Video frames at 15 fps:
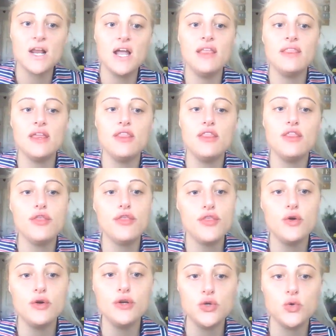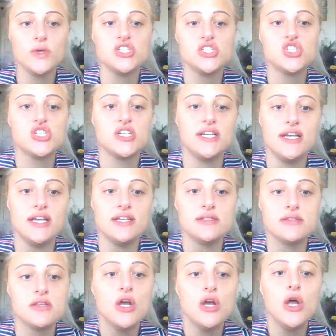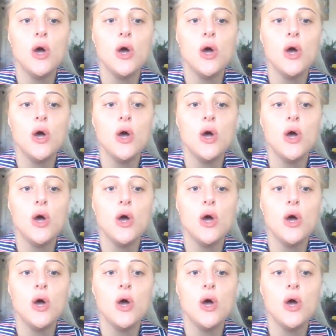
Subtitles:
And then the third question is,